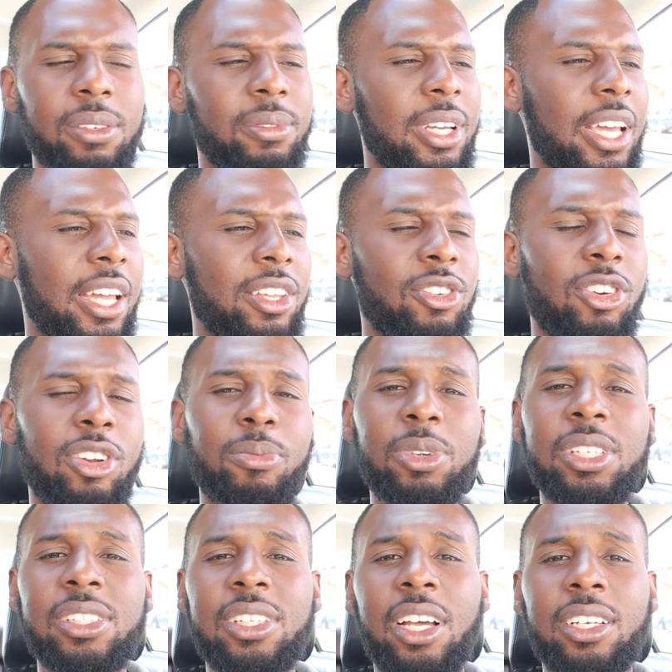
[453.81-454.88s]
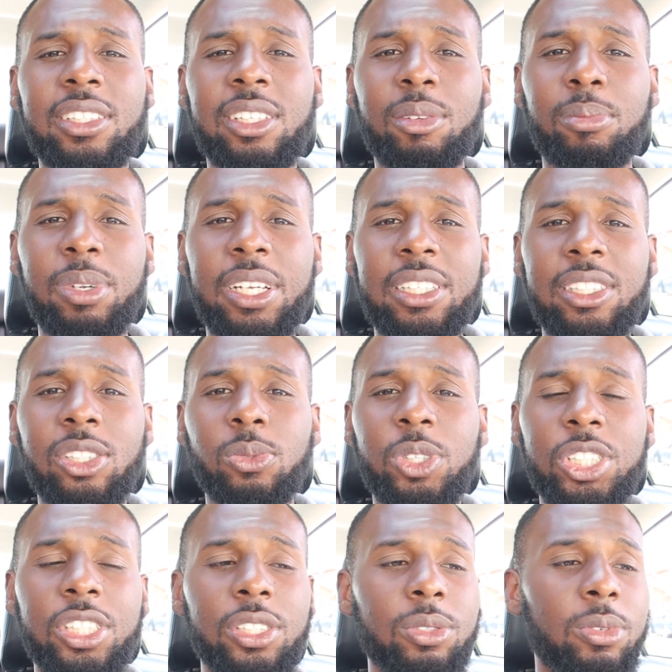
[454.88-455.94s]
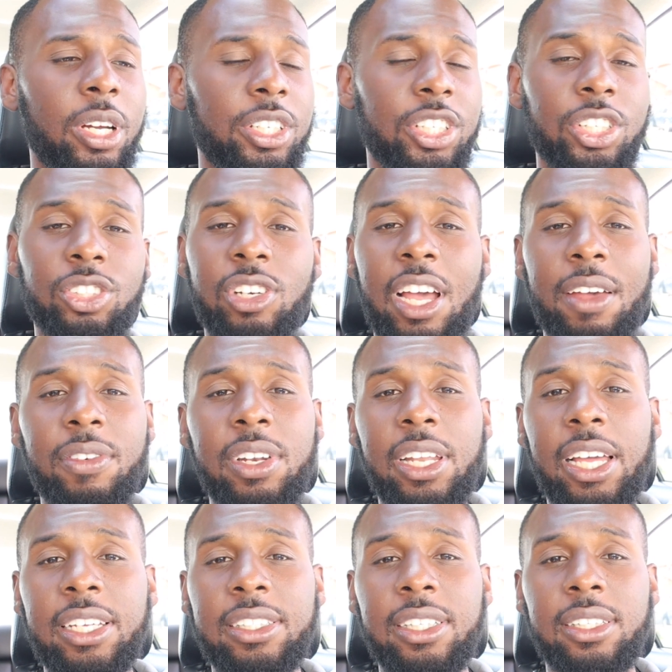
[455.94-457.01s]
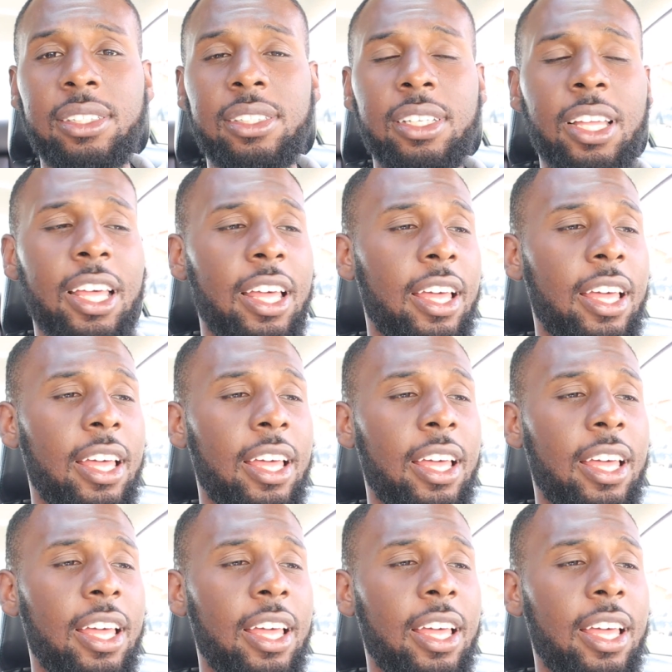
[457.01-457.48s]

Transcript: man, you're going to be stuck some places wishing you had your driving license.